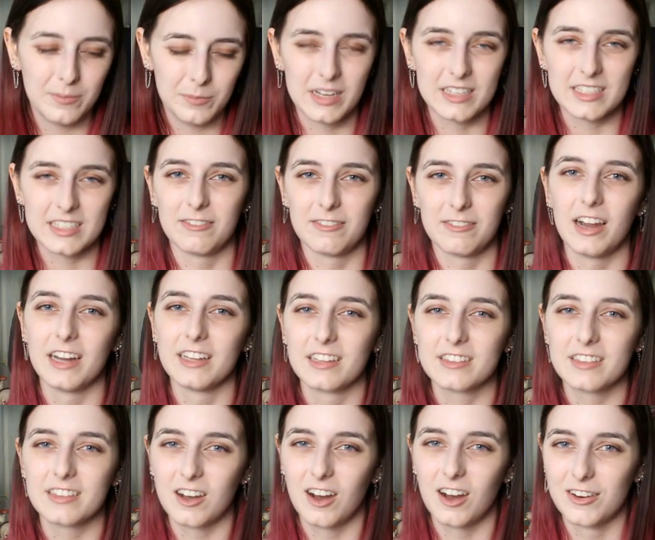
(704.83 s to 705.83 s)
because I find that
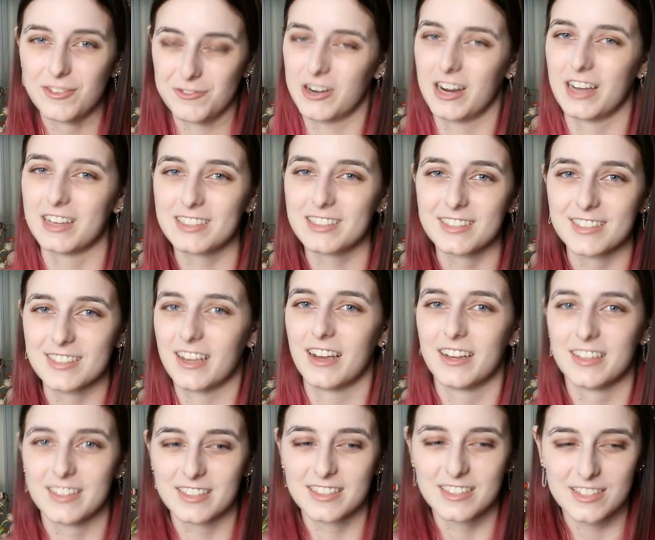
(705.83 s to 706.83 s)
the contrast in
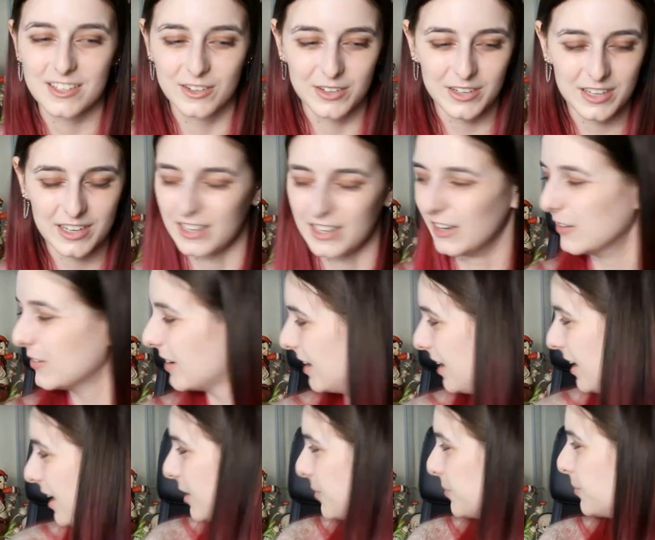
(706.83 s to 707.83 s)
size is so cute,
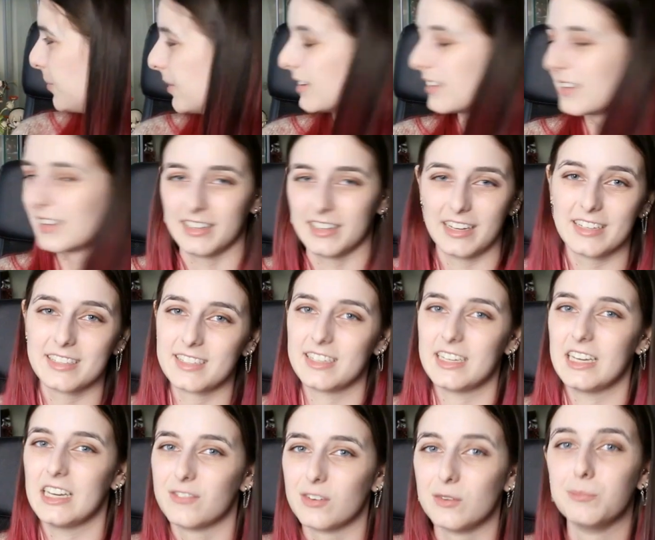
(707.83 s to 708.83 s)
but like it's
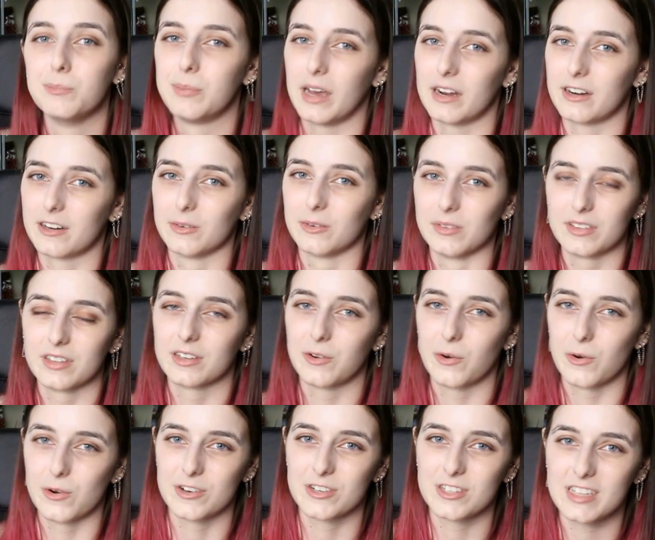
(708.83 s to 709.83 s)
even better with the
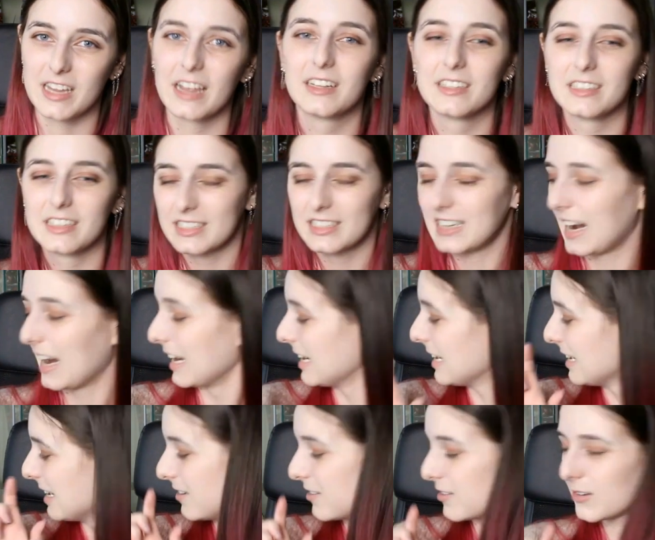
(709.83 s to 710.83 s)
quarter scale and a tiny
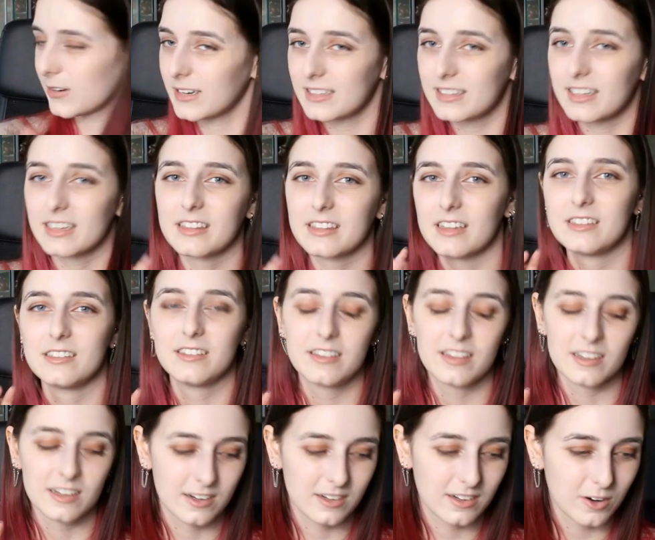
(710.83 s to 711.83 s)
Nendoroid. Like
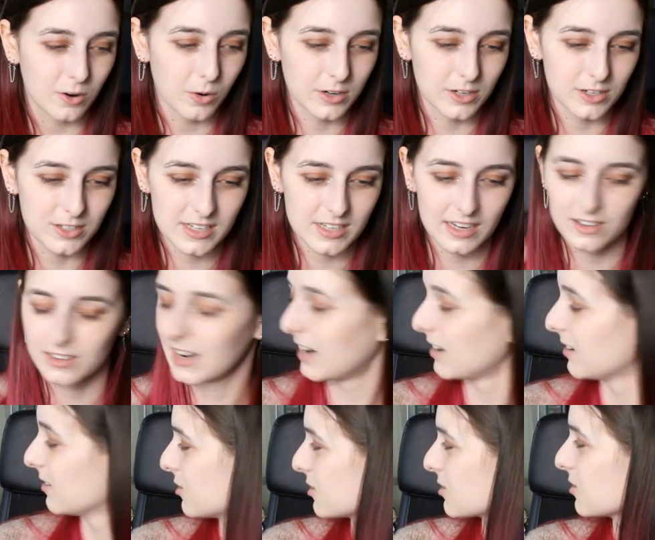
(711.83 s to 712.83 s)
the quarter scale kind
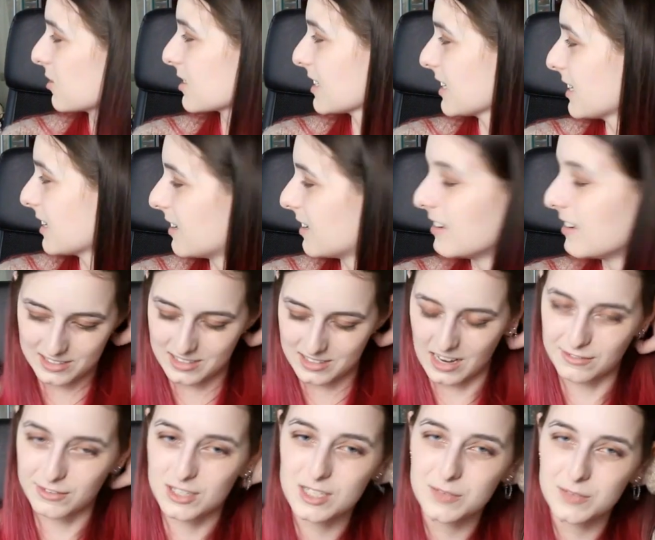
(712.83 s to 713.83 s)
of just looks like
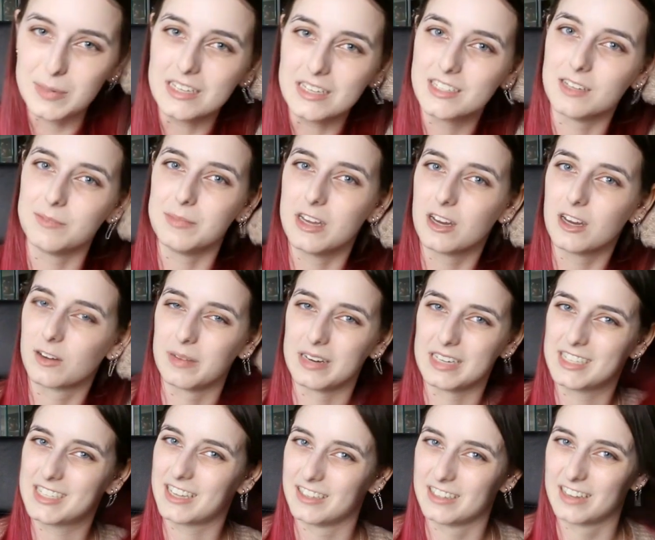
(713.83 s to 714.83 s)
never speak to me or my
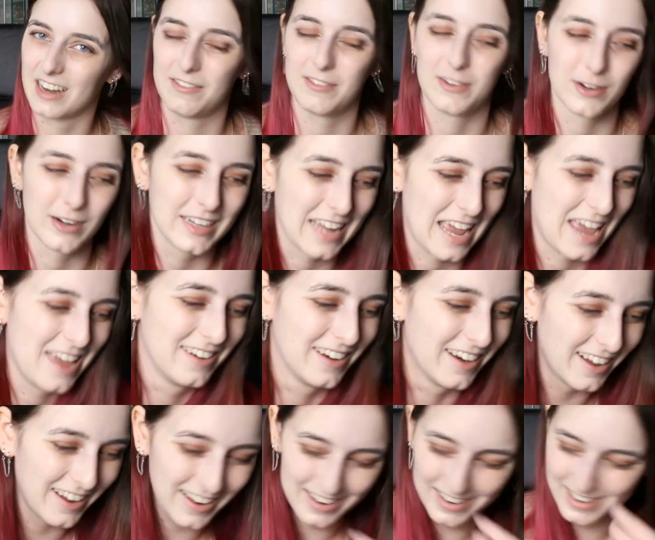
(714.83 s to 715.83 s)
son ever again.
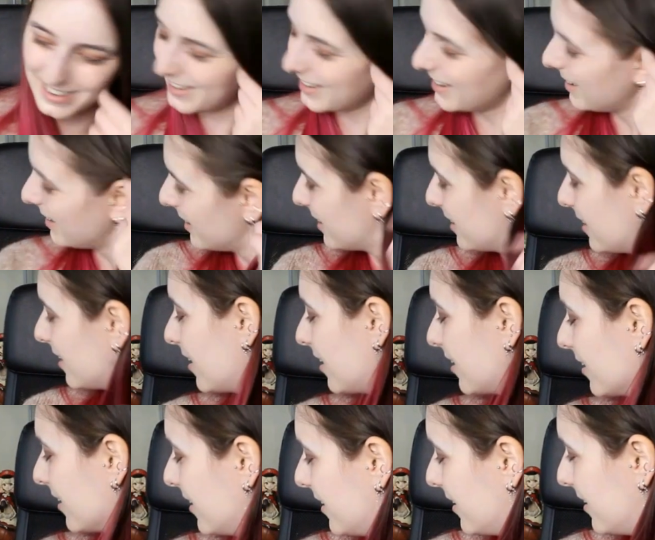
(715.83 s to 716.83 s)

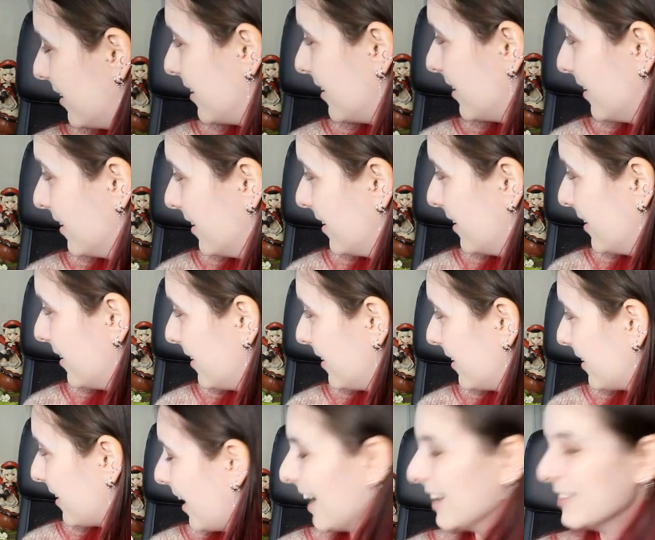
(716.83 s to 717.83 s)
Oh,
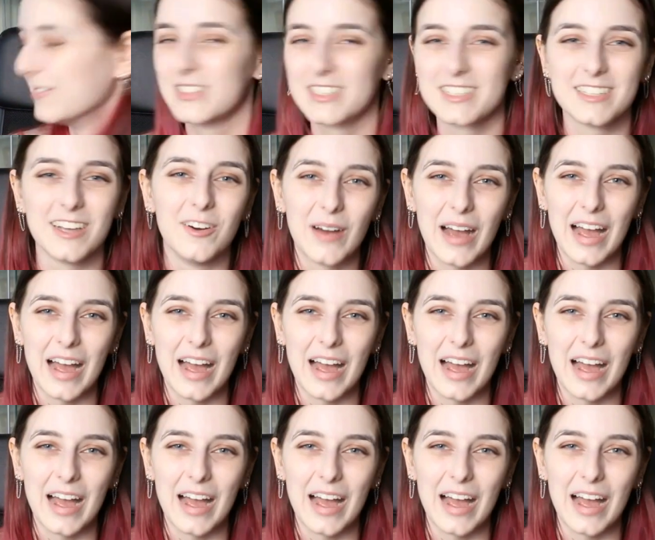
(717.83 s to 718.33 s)
I'm so